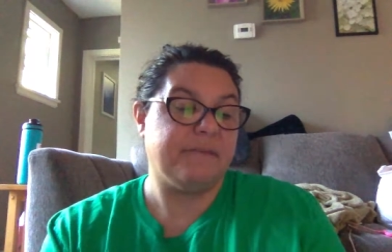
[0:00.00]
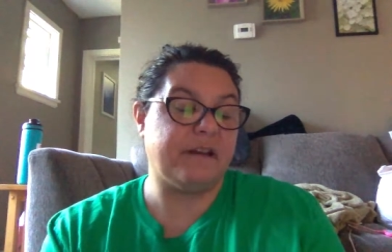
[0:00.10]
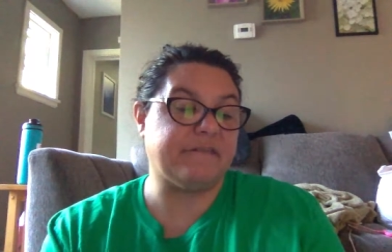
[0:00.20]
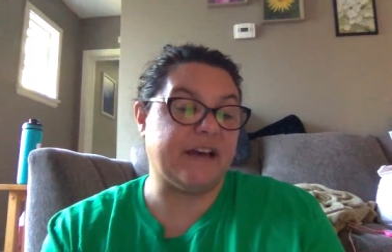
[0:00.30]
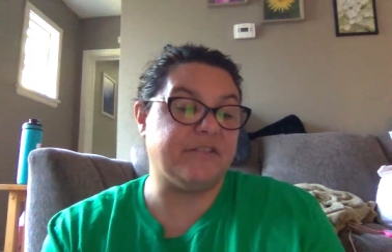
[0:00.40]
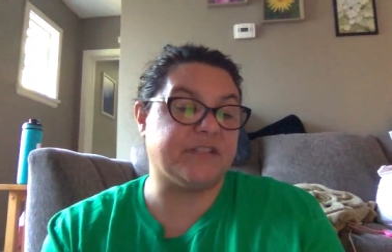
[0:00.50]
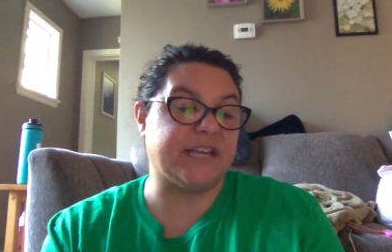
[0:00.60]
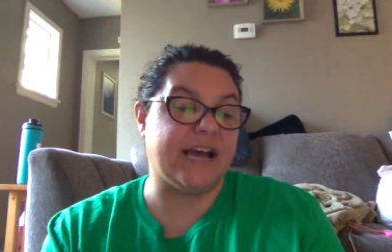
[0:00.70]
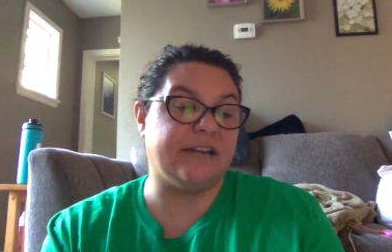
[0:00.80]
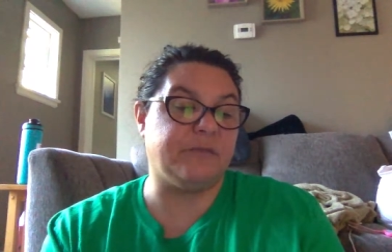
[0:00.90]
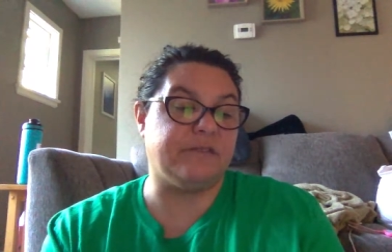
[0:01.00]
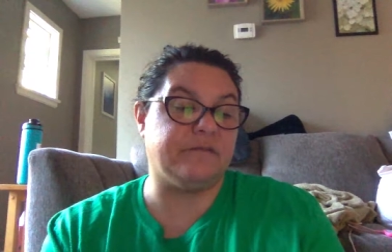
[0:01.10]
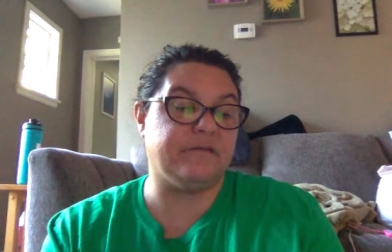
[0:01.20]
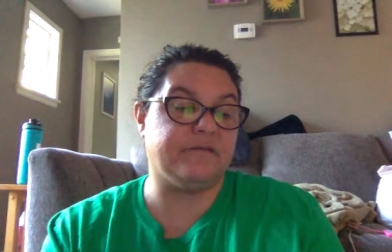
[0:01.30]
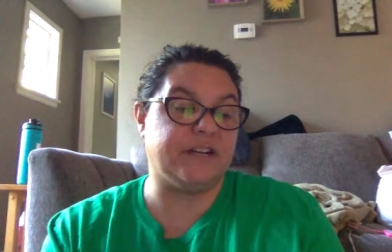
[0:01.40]
My father sighed when
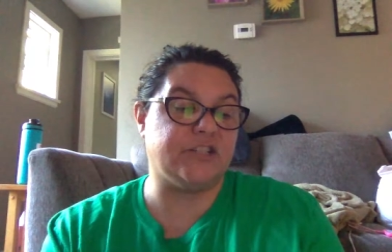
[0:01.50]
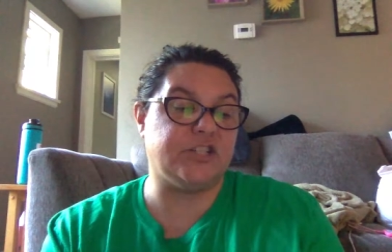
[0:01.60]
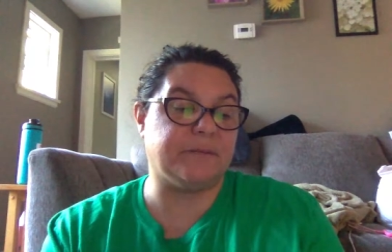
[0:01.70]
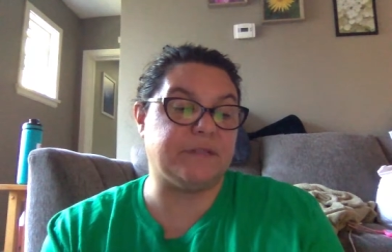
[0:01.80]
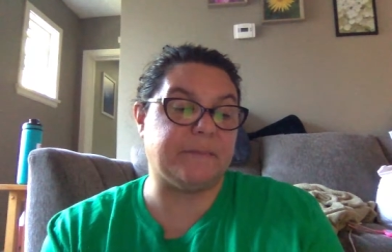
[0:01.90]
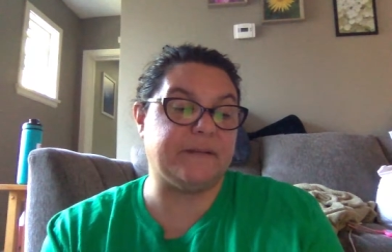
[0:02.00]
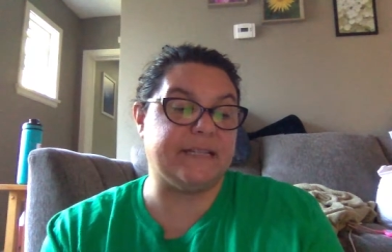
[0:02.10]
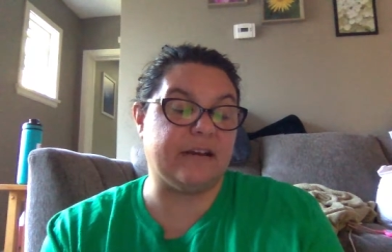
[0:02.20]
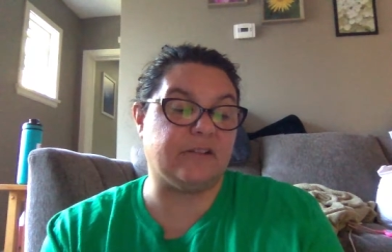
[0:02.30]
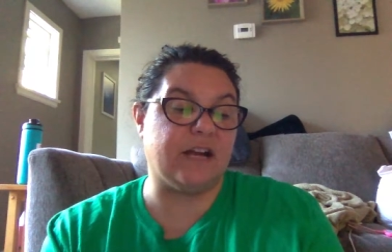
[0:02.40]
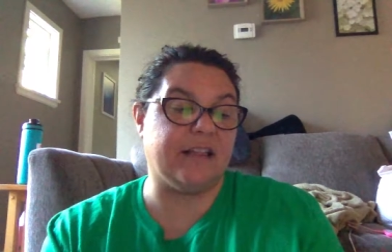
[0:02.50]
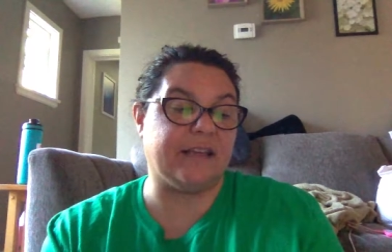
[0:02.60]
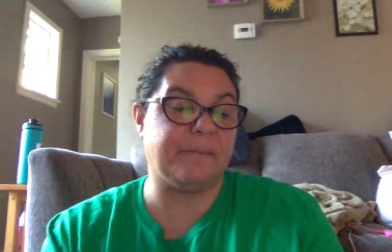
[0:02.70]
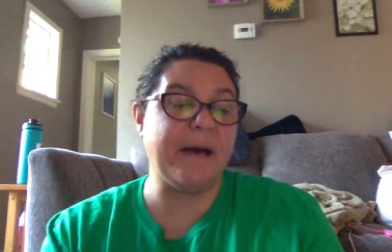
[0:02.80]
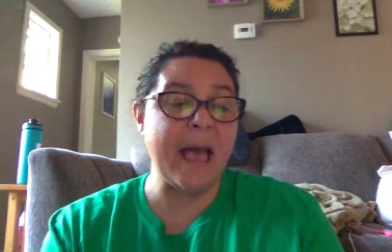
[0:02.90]
Fudge jumped up and down,
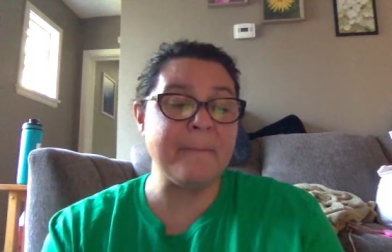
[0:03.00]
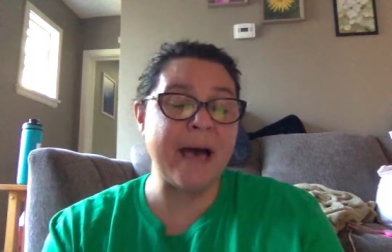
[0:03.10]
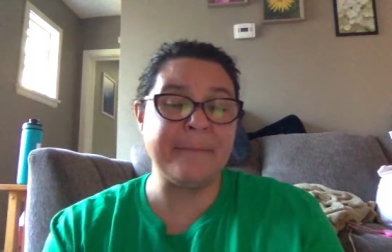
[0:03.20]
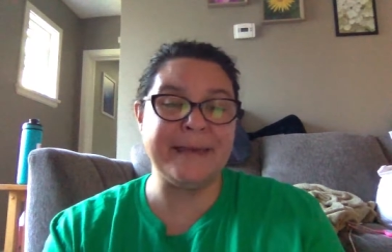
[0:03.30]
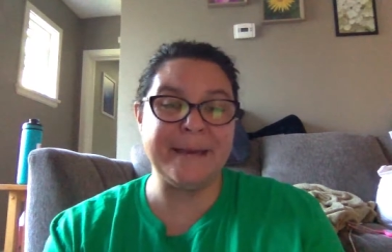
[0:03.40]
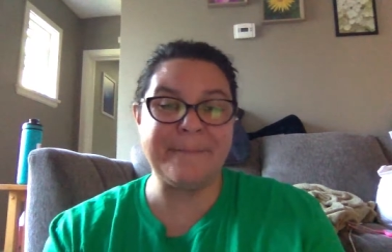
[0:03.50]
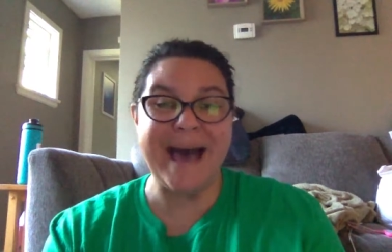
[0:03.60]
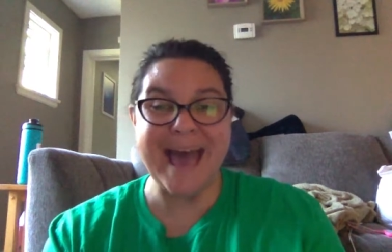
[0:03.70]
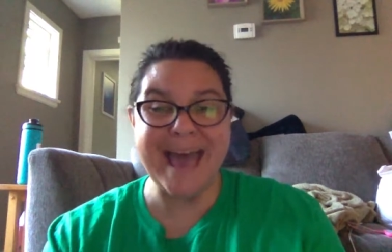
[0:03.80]
calling, Bye, Mommy, bye.